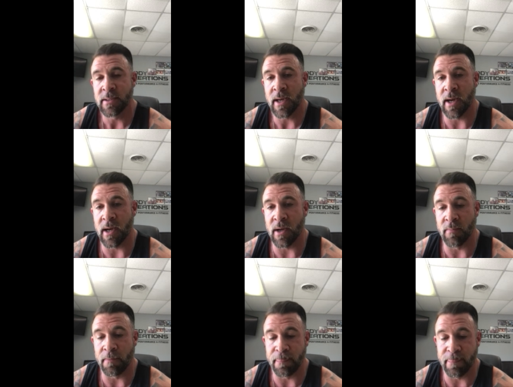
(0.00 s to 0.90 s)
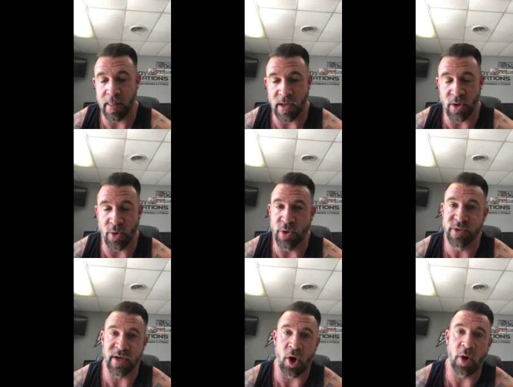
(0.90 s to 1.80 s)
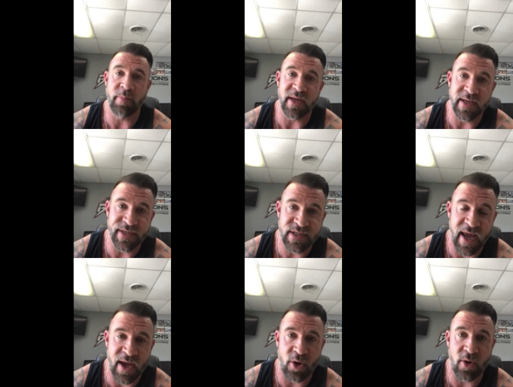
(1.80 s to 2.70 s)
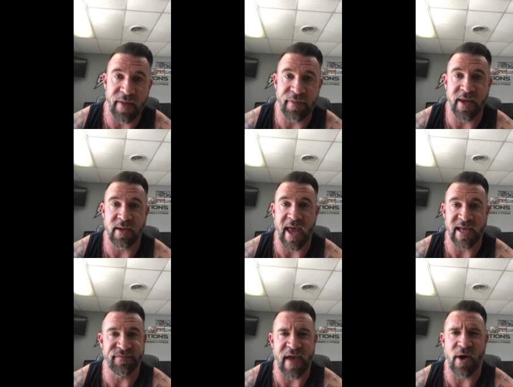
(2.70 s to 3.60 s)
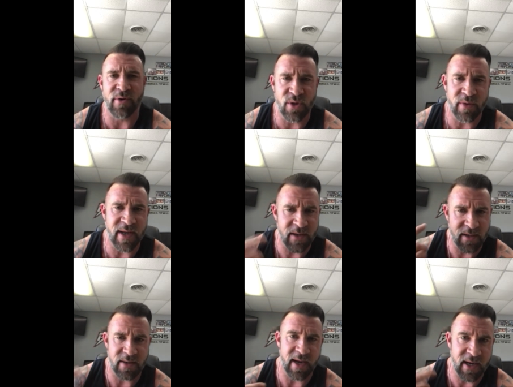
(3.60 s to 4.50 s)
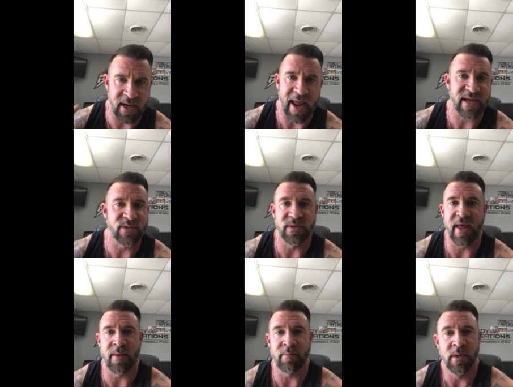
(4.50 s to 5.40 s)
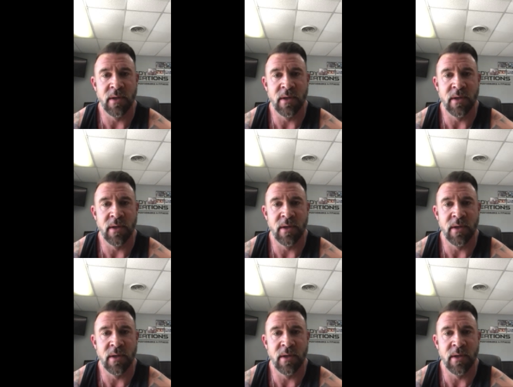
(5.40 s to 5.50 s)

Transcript: You know, using an RPE scale, I think, has value in it. It connects with them.